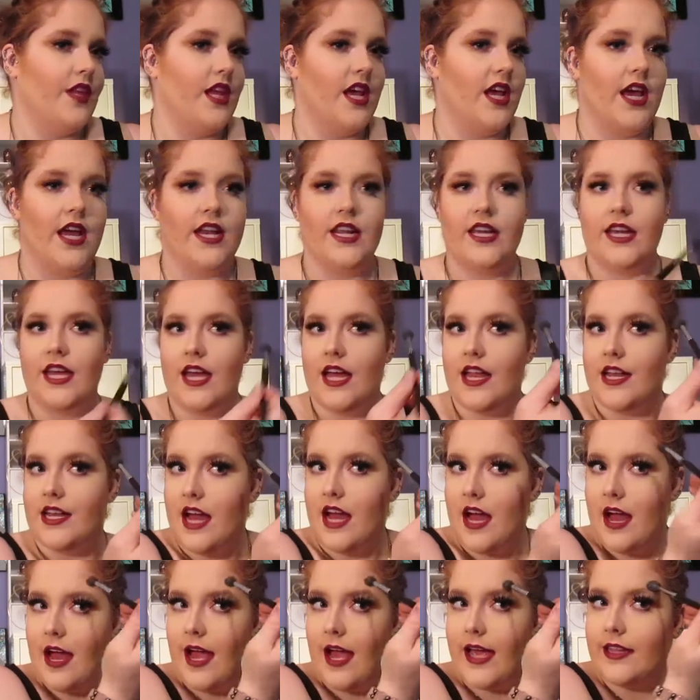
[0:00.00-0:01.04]
And again,
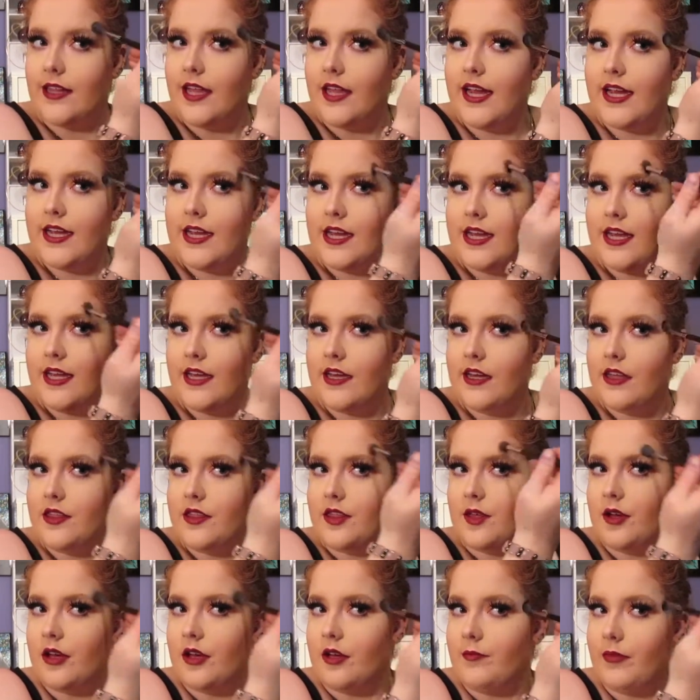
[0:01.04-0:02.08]
highlighting,
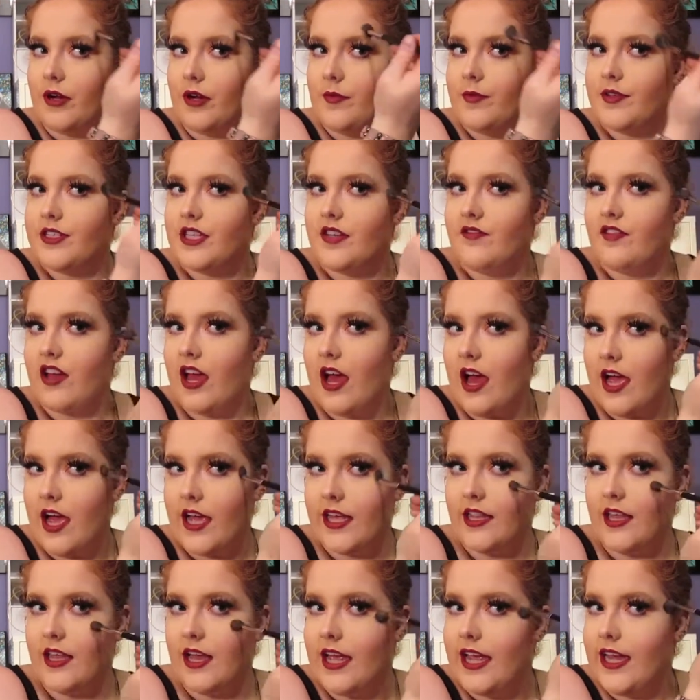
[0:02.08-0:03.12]
the purpose of a
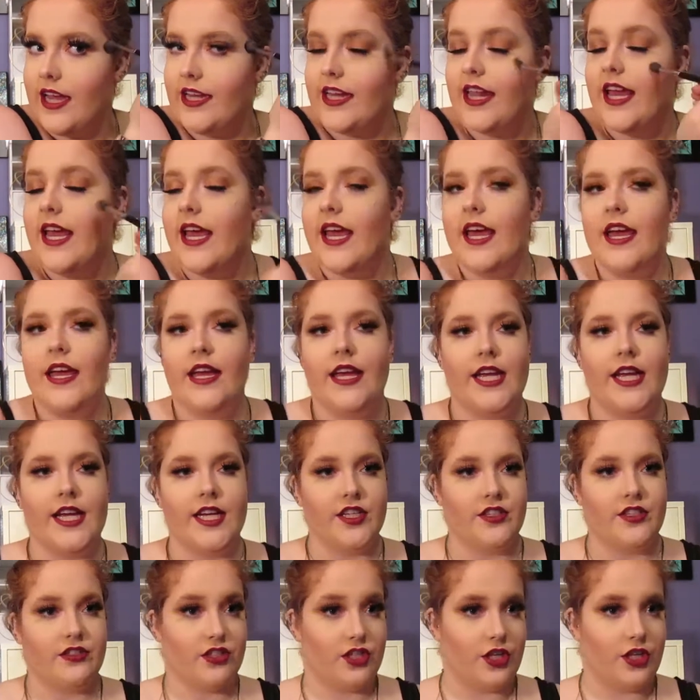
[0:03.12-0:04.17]
highlight
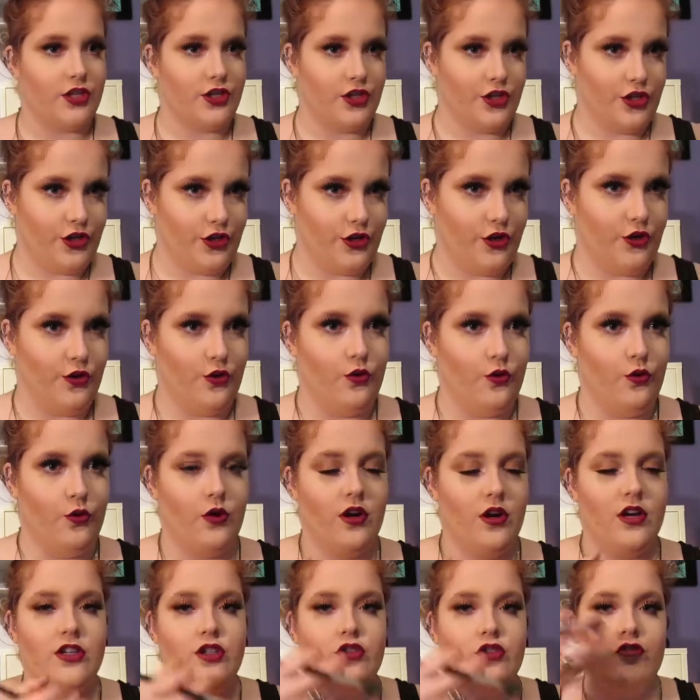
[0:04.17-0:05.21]
is
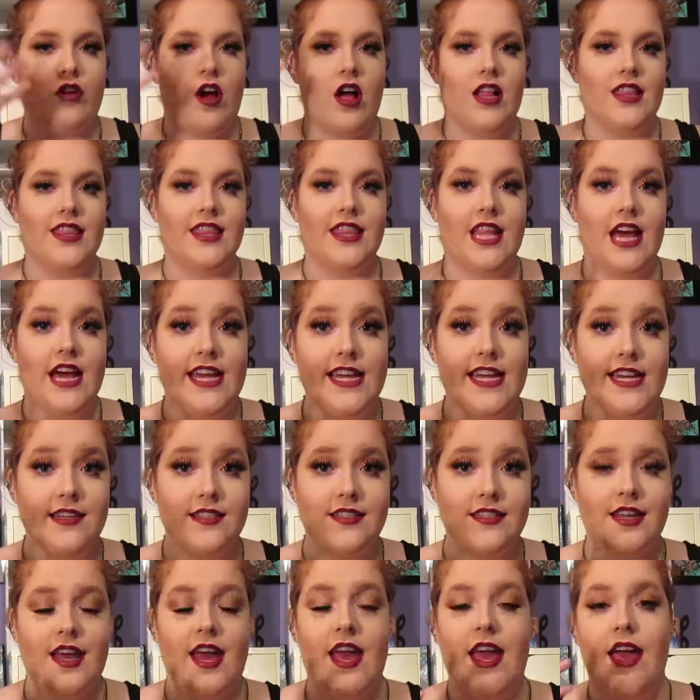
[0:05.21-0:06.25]
to draw
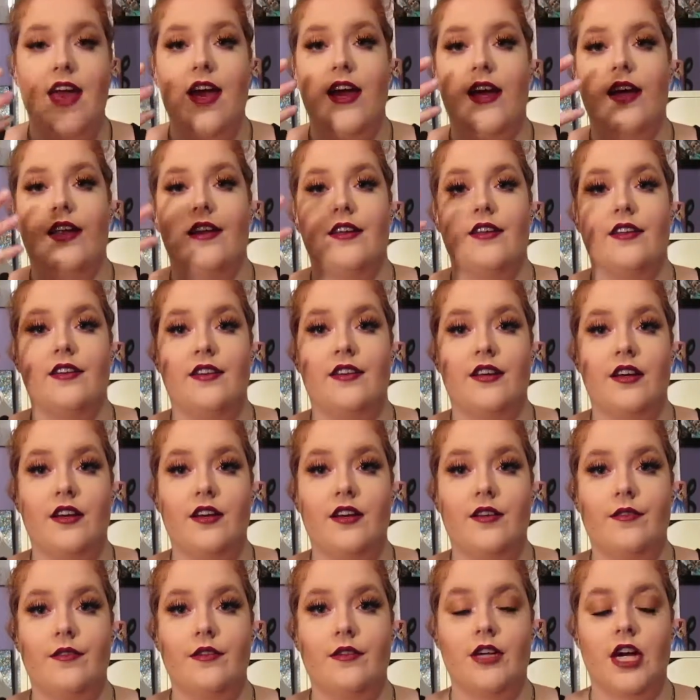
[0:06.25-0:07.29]
light and
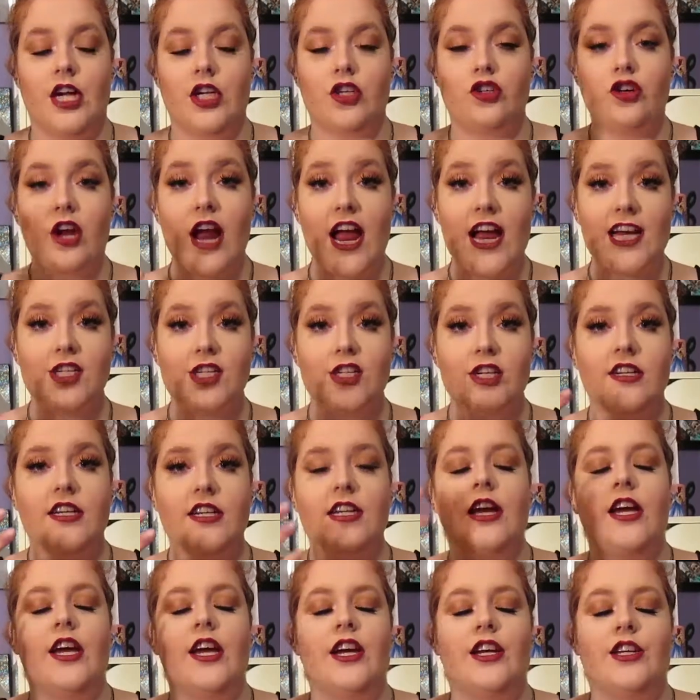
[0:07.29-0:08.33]
attraction
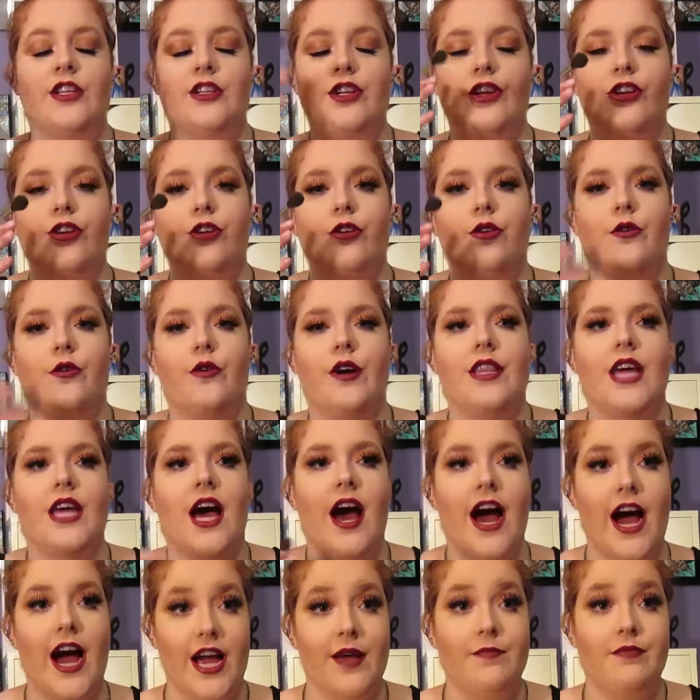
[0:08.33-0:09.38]
to the
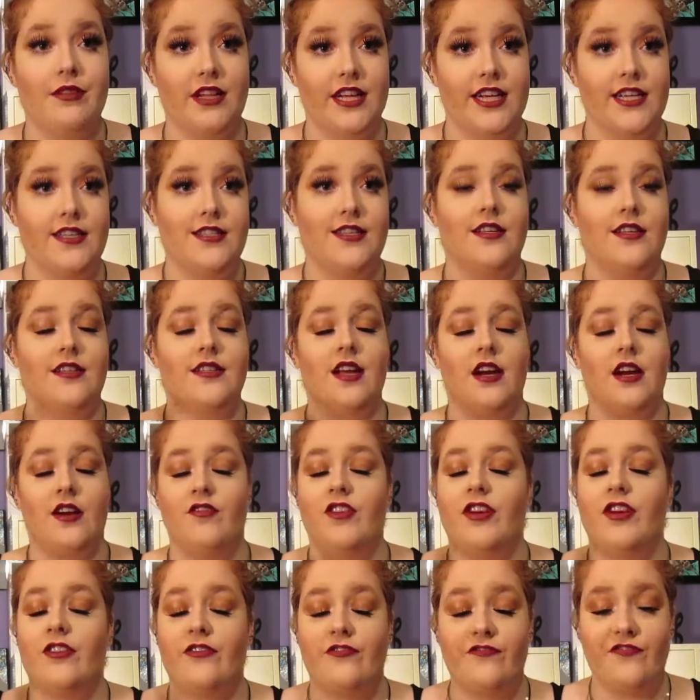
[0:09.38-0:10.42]
high places of
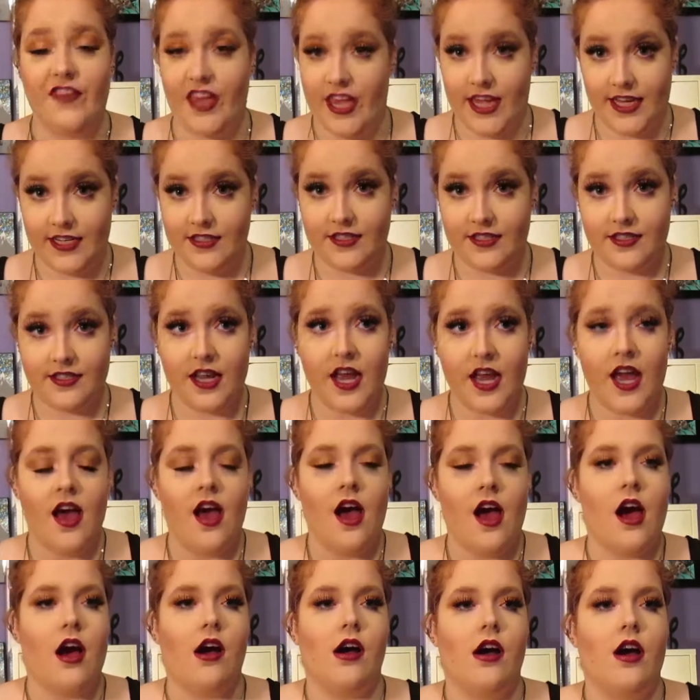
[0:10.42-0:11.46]
your face.
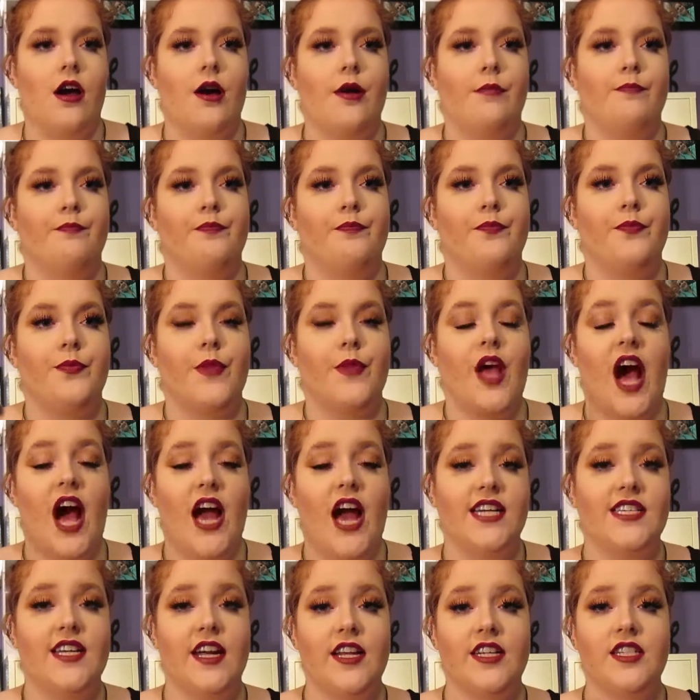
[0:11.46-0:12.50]

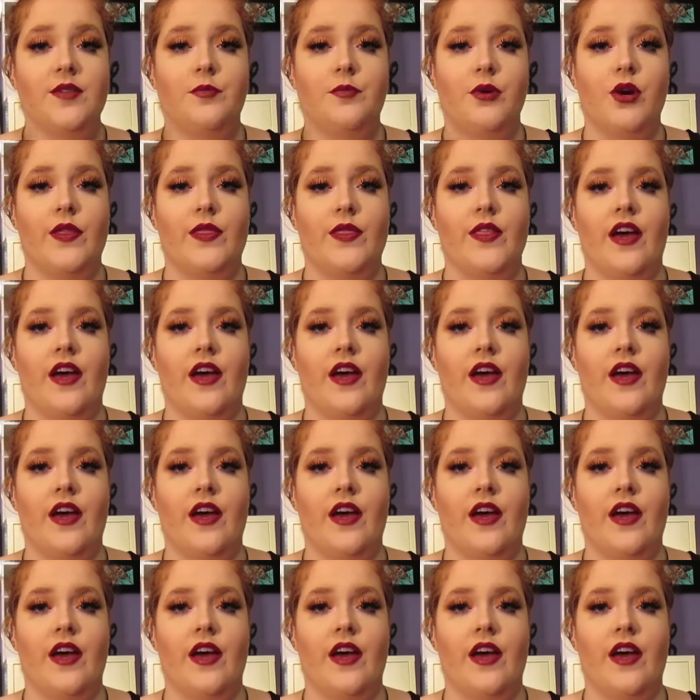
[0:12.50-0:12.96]
I tend to put